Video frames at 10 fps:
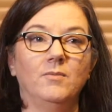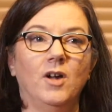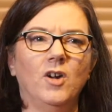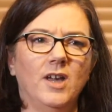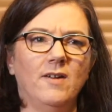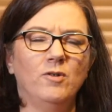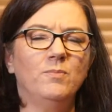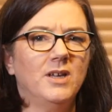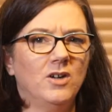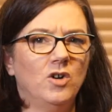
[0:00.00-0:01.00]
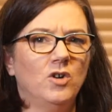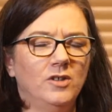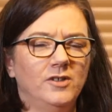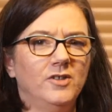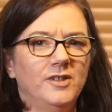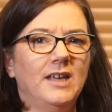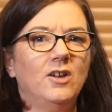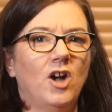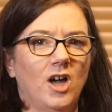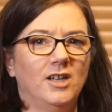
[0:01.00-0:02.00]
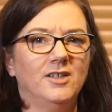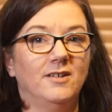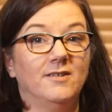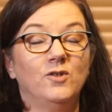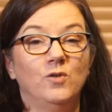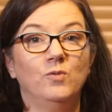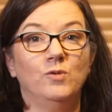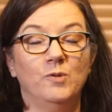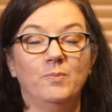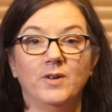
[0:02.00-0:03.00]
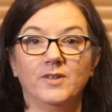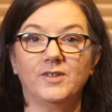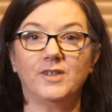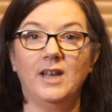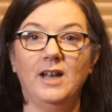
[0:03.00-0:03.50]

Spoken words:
However, because their psychology is so robust,